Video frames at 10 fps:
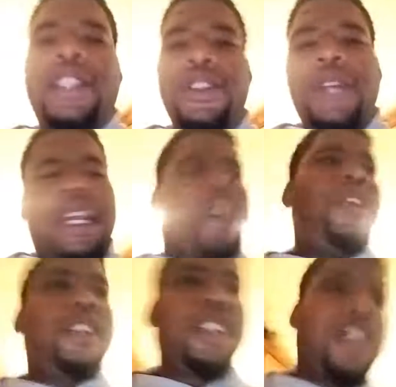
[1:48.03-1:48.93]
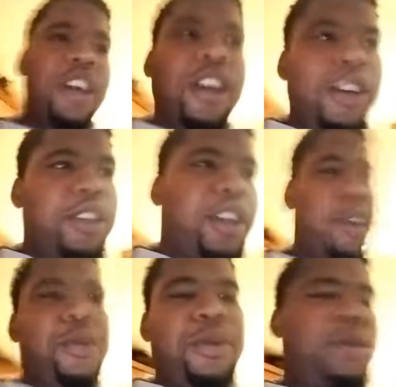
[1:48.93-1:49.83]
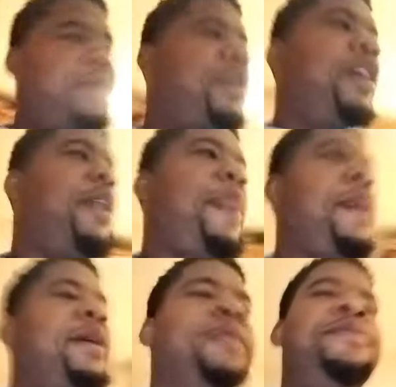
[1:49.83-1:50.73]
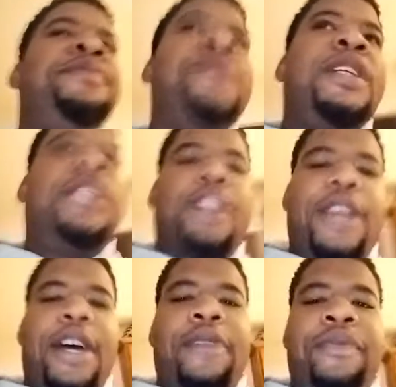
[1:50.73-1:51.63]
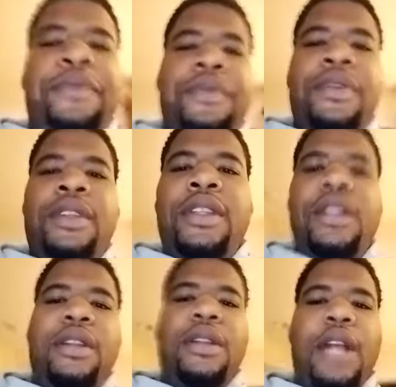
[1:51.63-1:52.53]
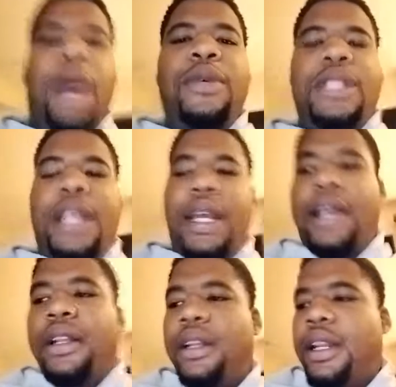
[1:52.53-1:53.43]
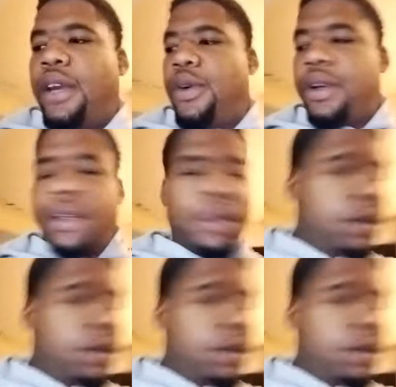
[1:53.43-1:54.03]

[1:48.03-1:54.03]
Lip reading: too. They like, oh, this a girl, Woo. So yeah, I would say that in that order.